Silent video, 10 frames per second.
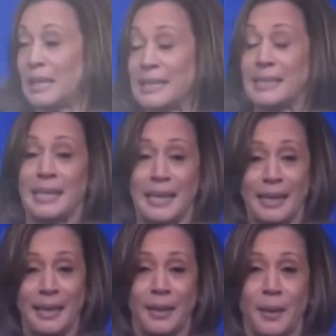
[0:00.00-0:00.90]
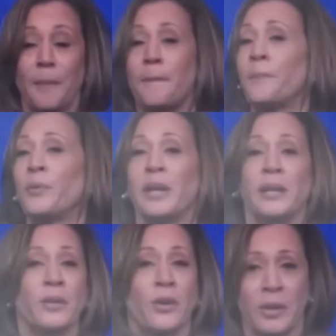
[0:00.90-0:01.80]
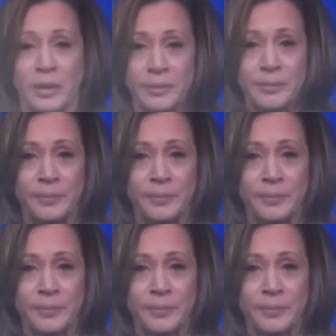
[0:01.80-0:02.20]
I say Bring it on.